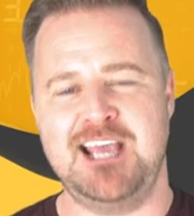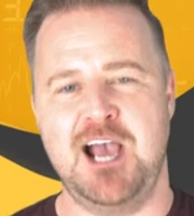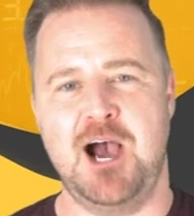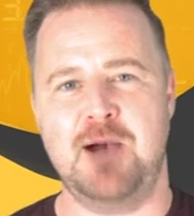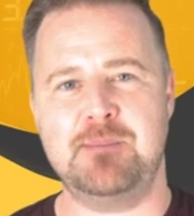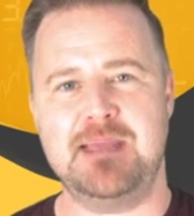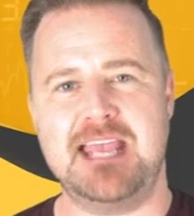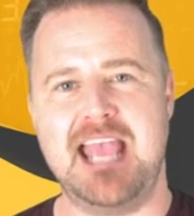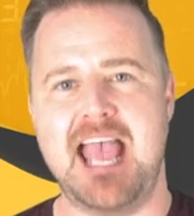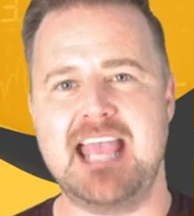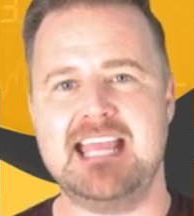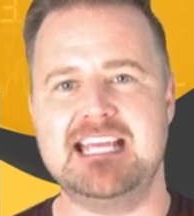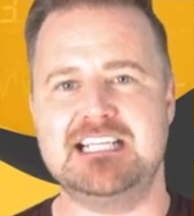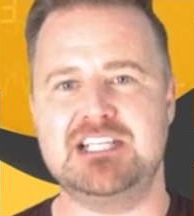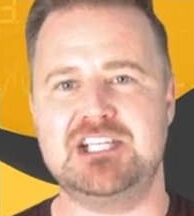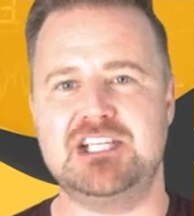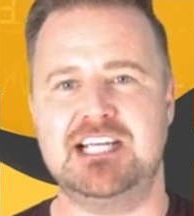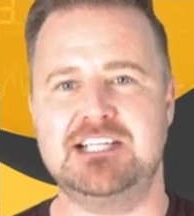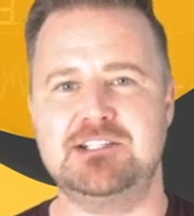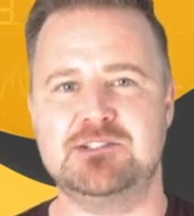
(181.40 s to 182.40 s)
The RBA
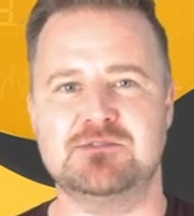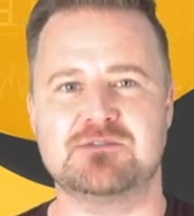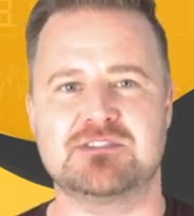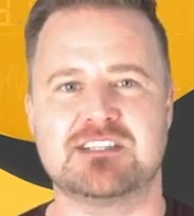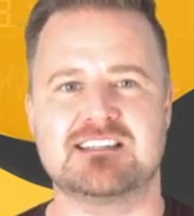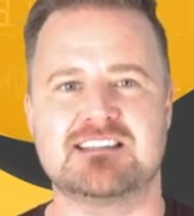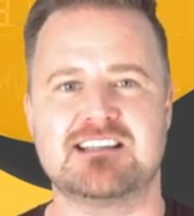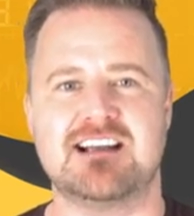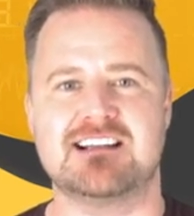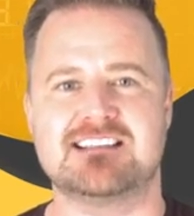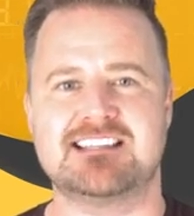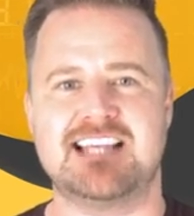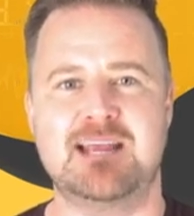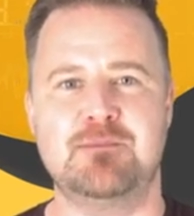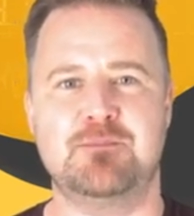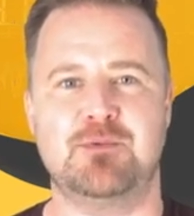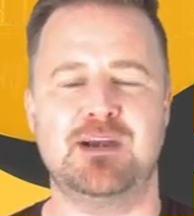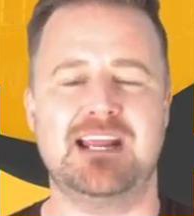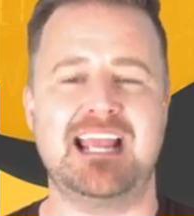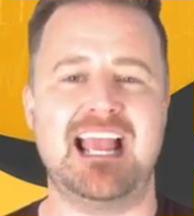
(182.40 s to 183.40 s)
is scheduled to start
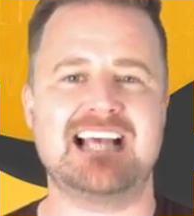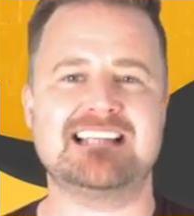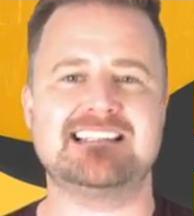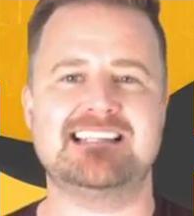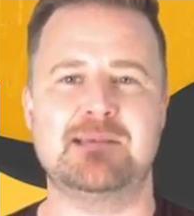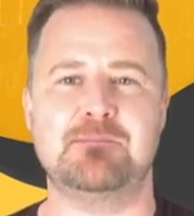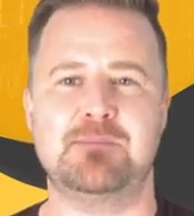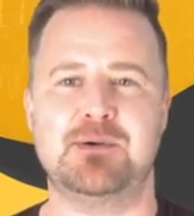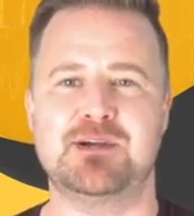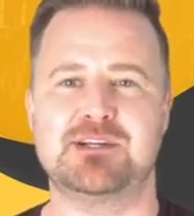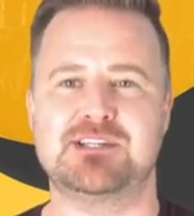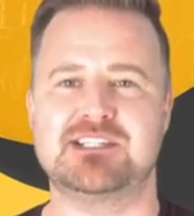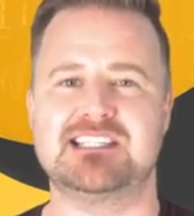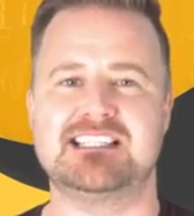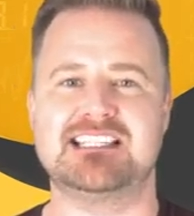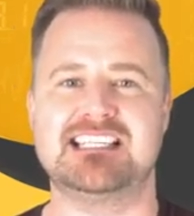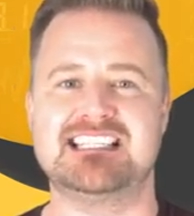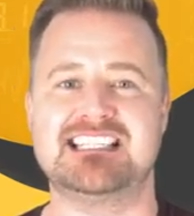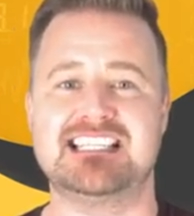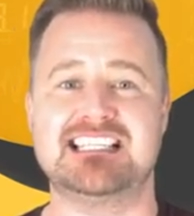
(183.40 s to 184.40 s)
tapering asset
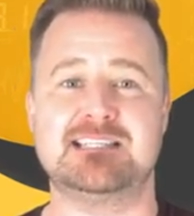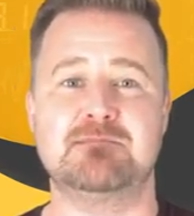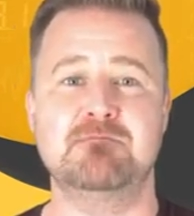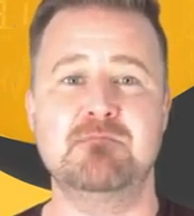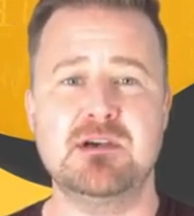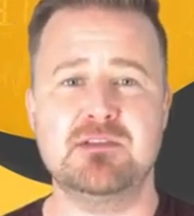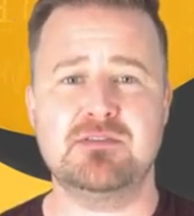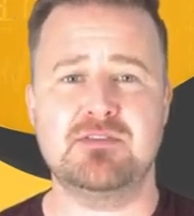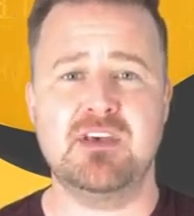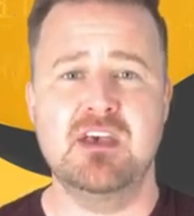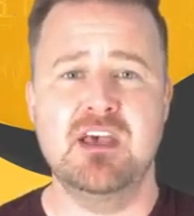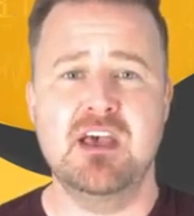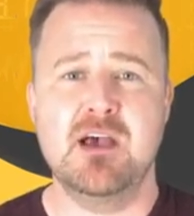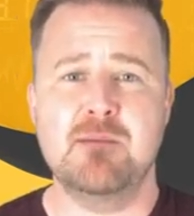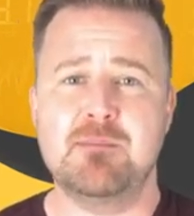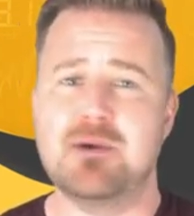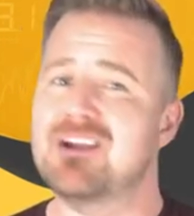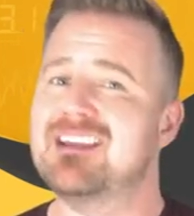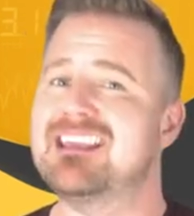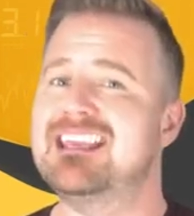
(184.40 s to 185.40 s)
purchases this month,
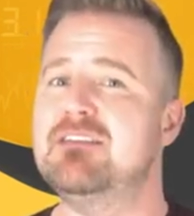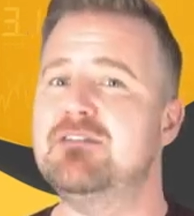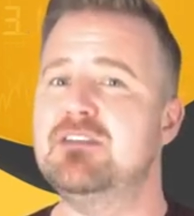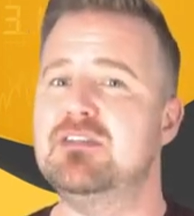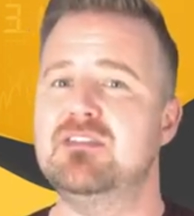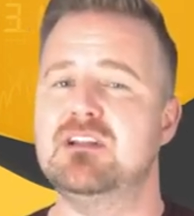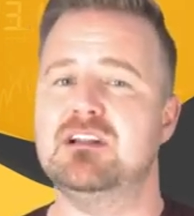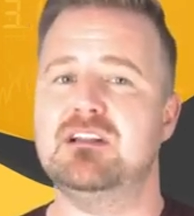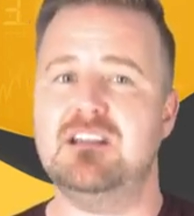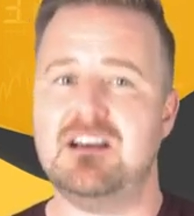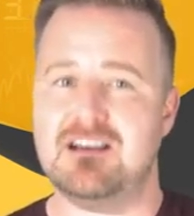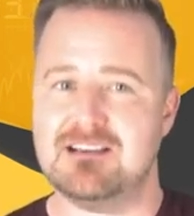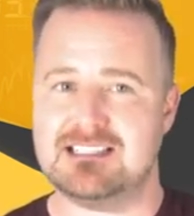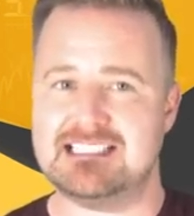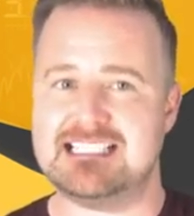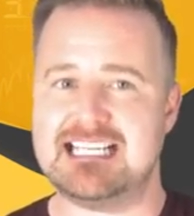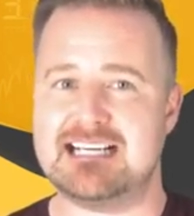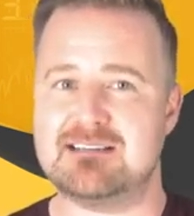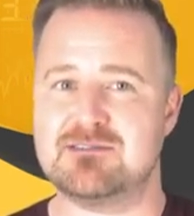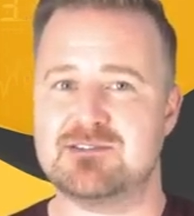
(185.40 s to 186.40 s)
but given the
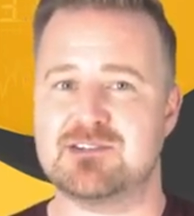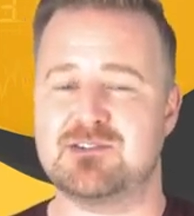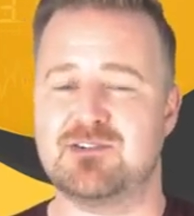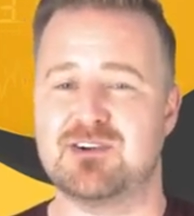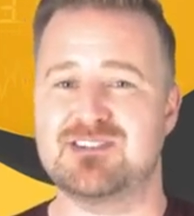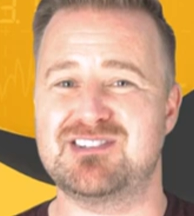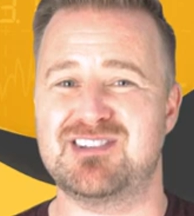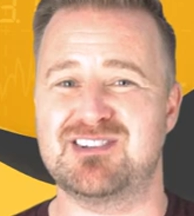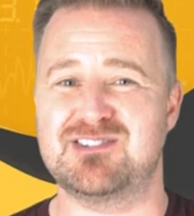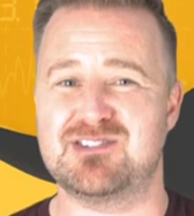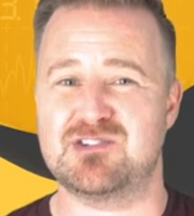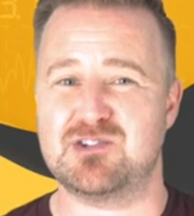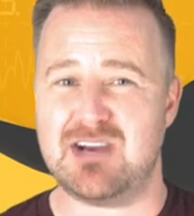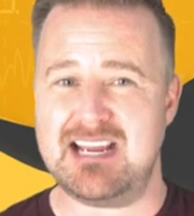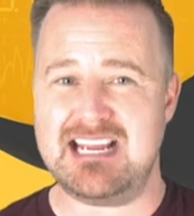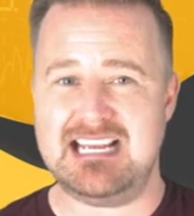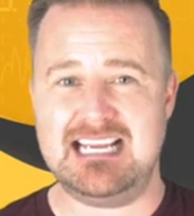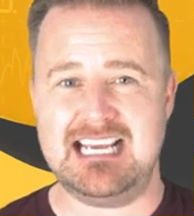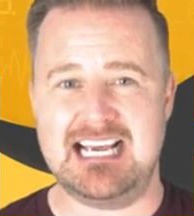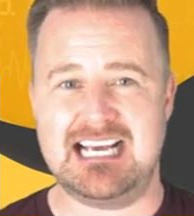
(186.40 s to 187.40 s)
lockdowns across
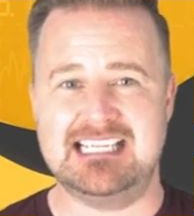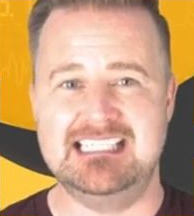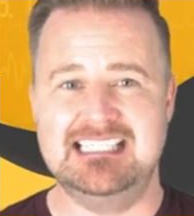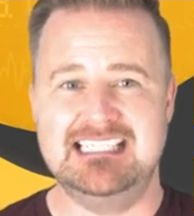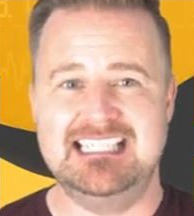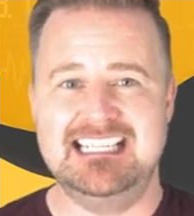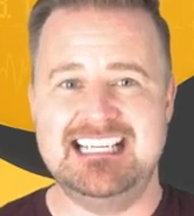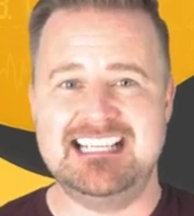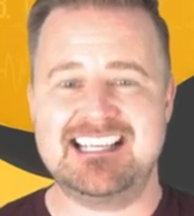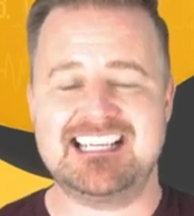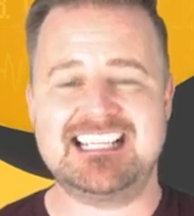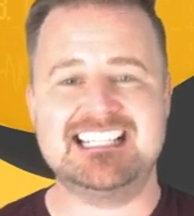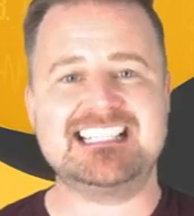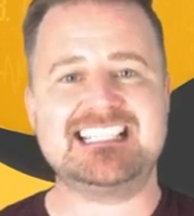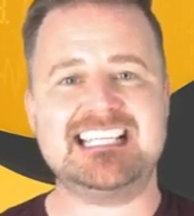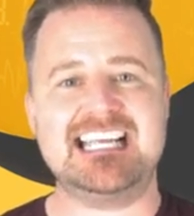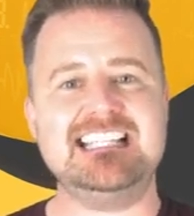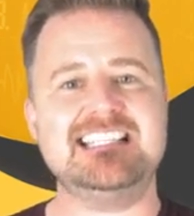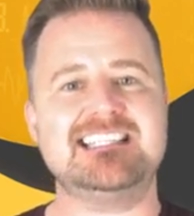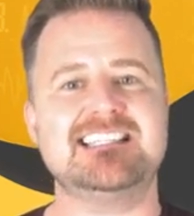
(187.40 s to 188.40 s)
Australia, the
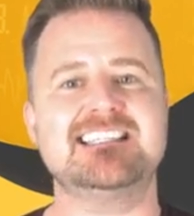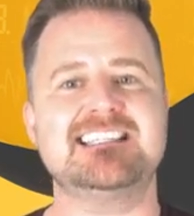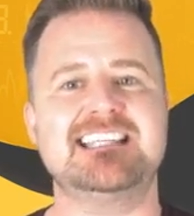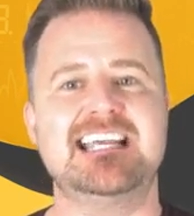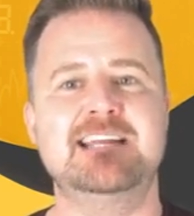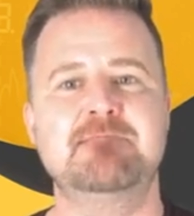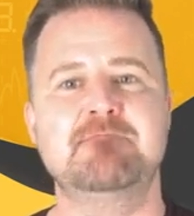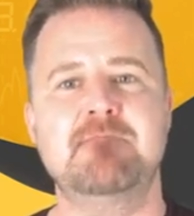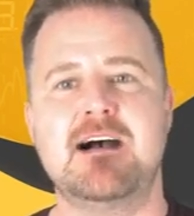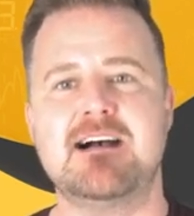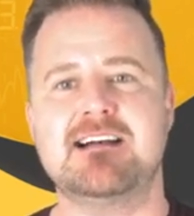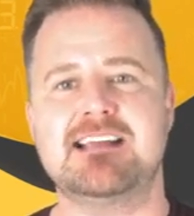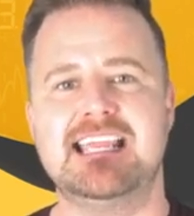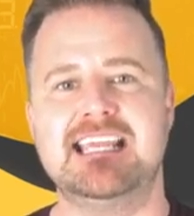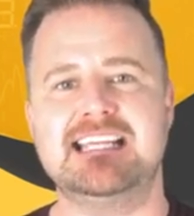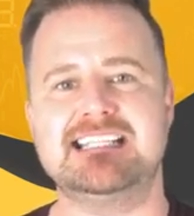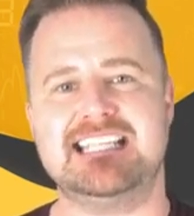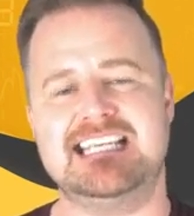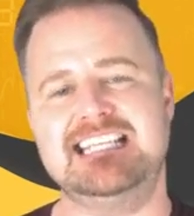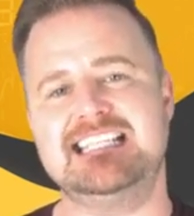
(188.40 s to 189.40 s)
consensus in
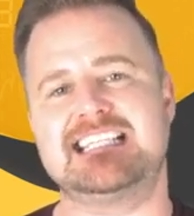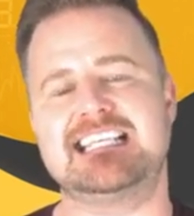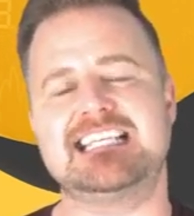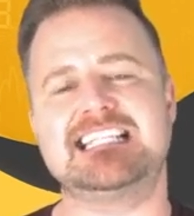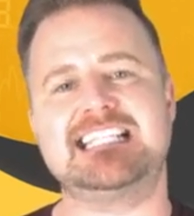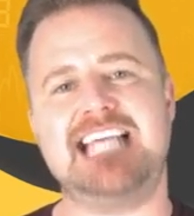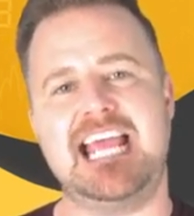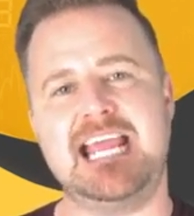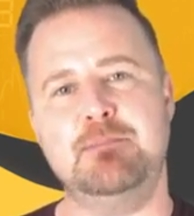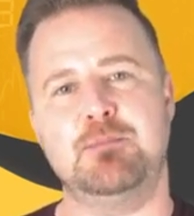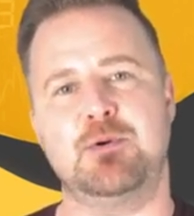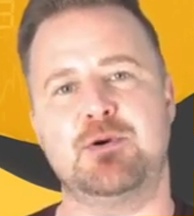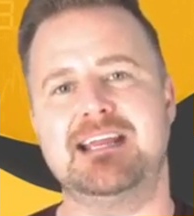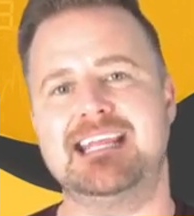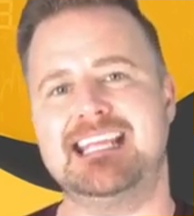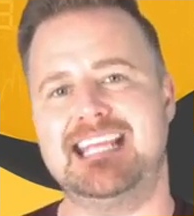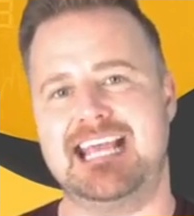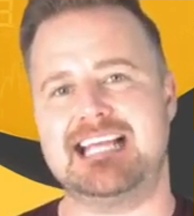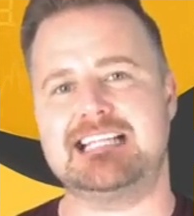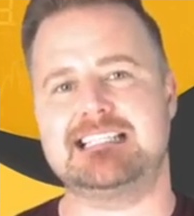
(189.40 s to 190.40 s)
markets is that
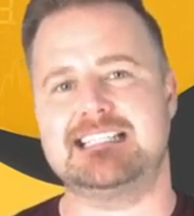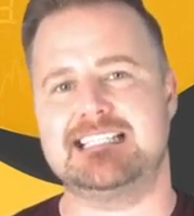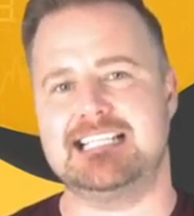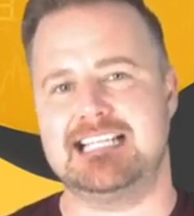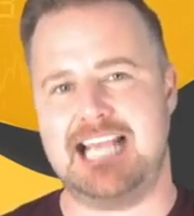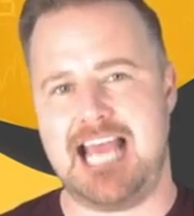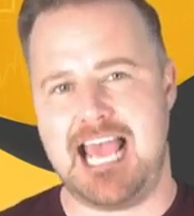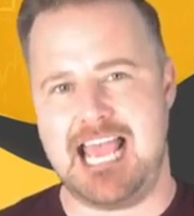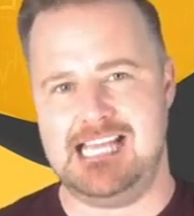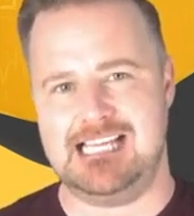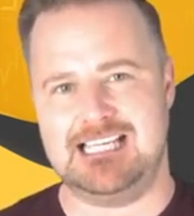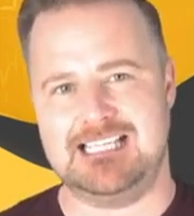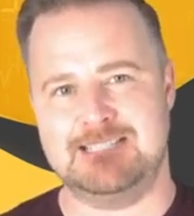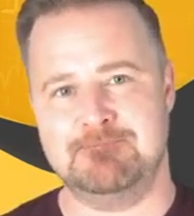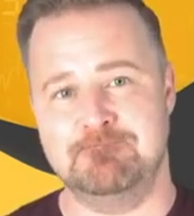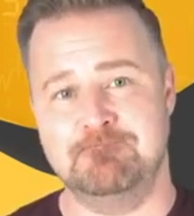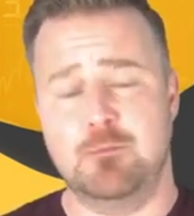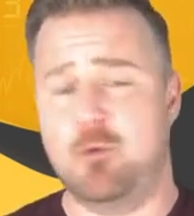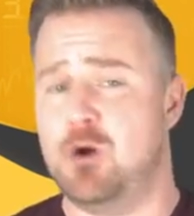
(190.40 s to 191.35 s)
tapering gets delayed.